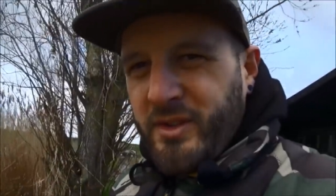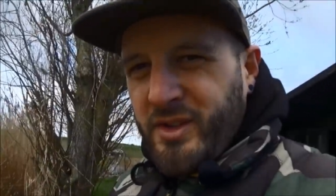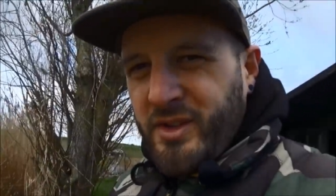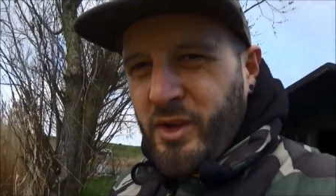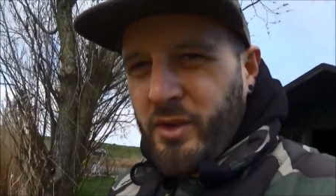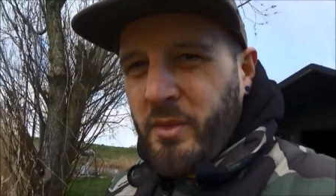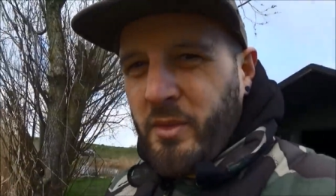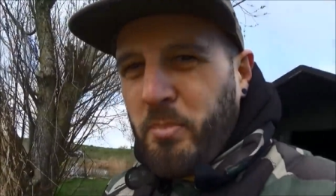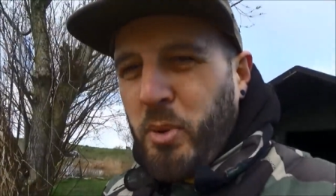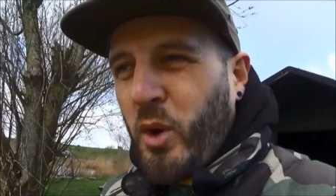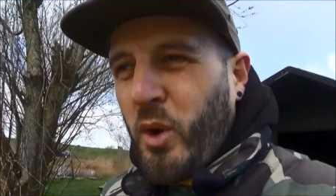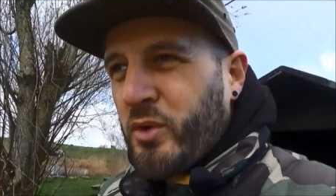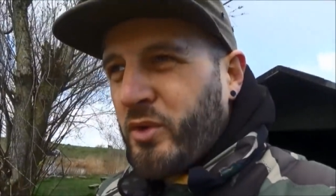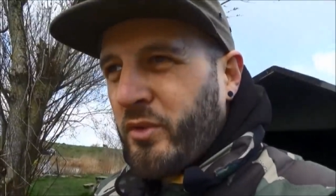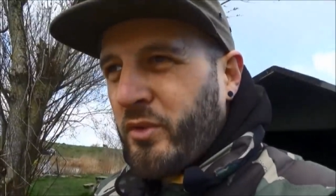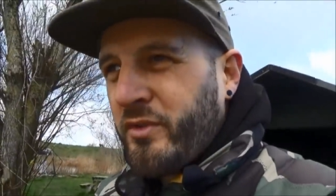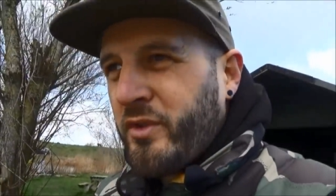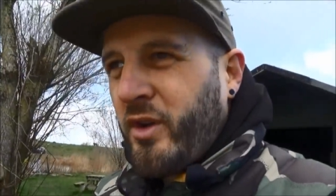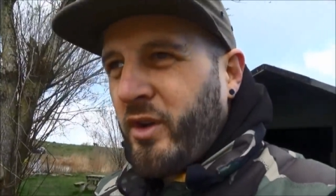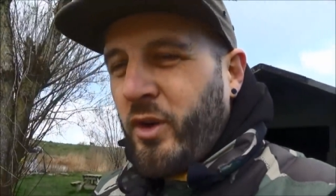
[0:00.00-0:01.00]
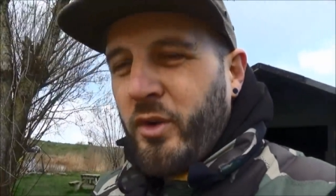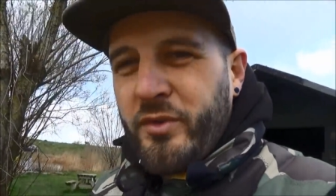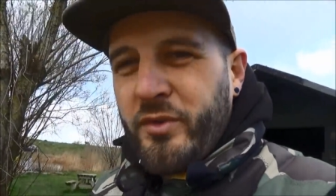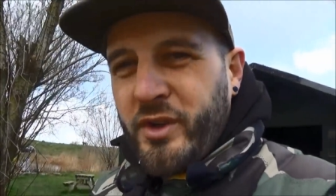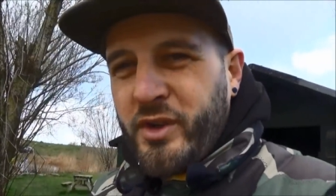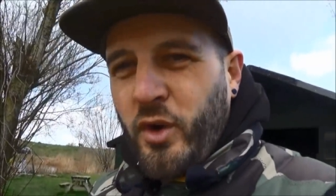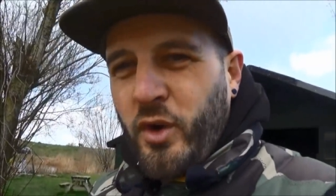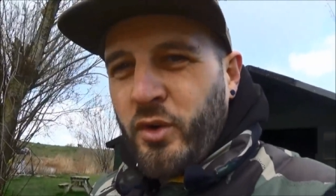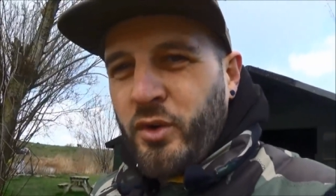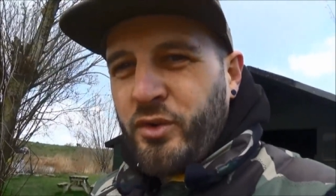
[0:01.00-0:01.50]
you know, the pod on
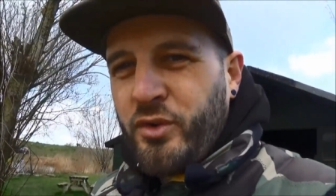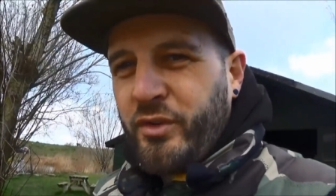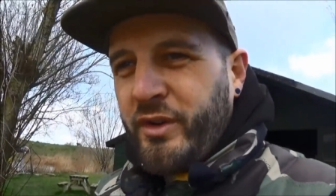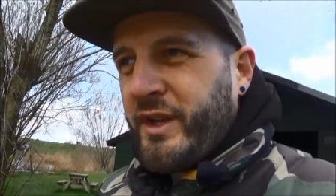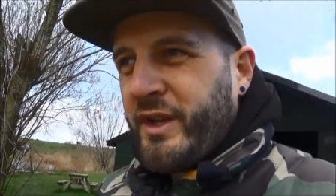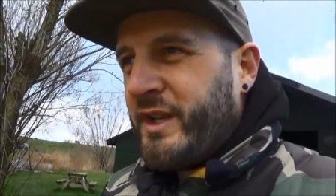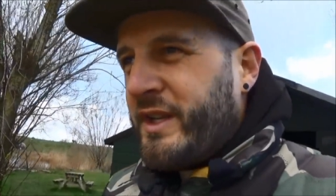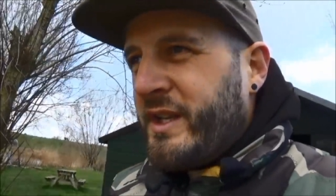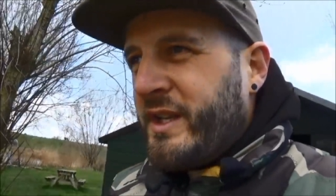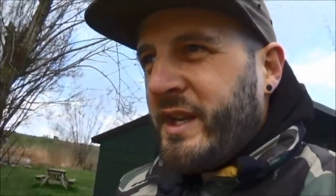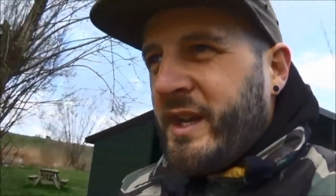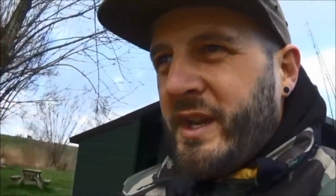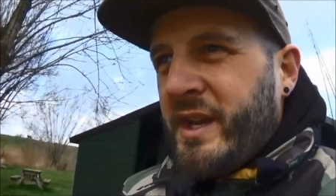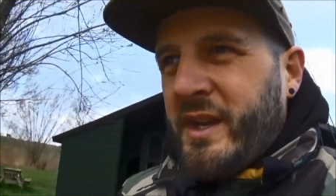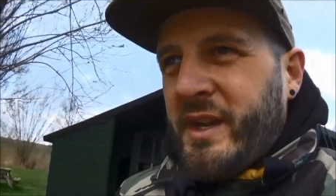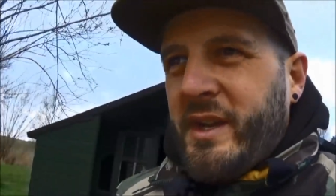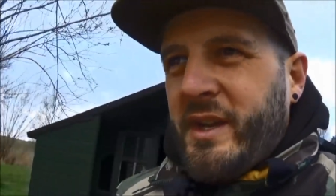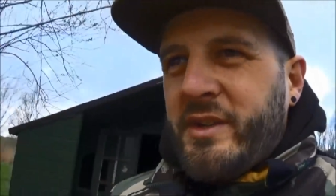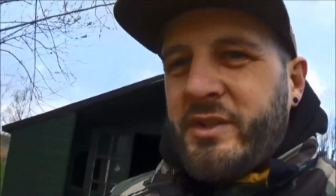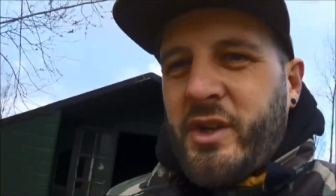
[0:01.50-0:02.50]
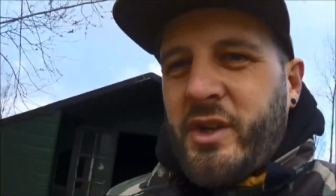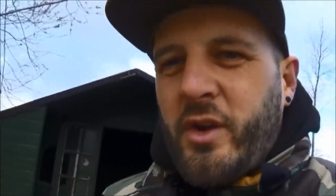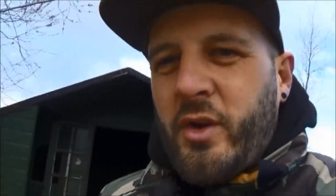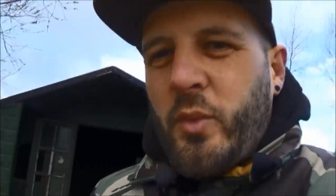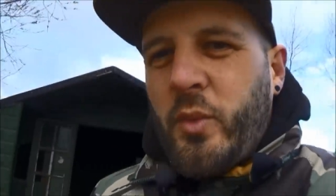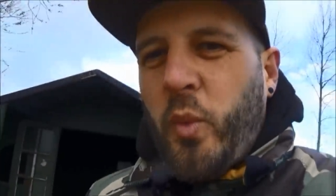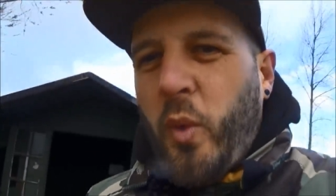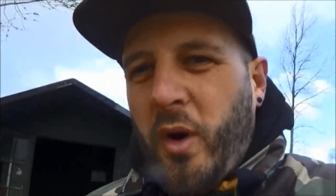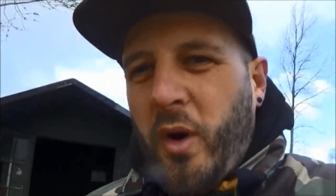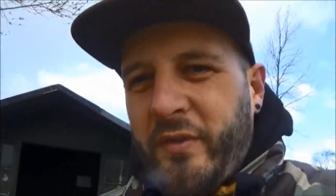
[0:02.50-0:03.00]
the concrete.
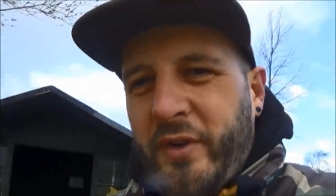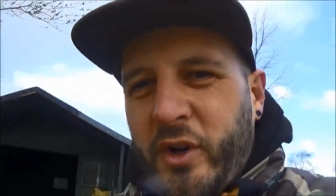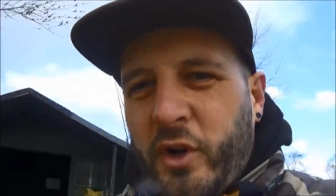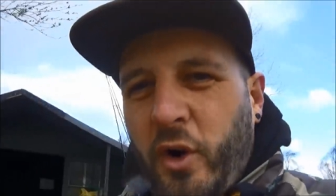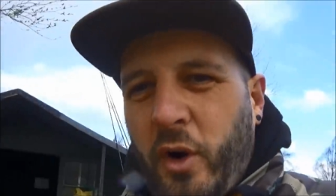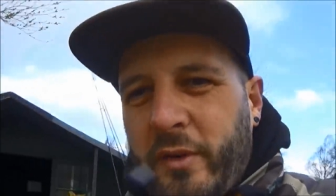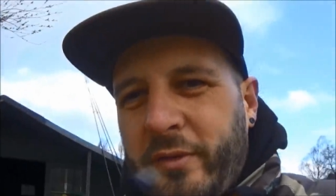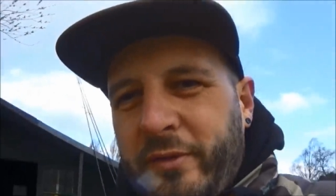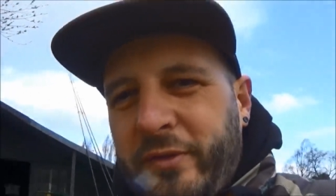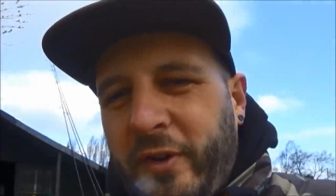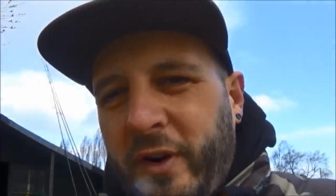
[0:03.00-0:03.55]
So what have I got in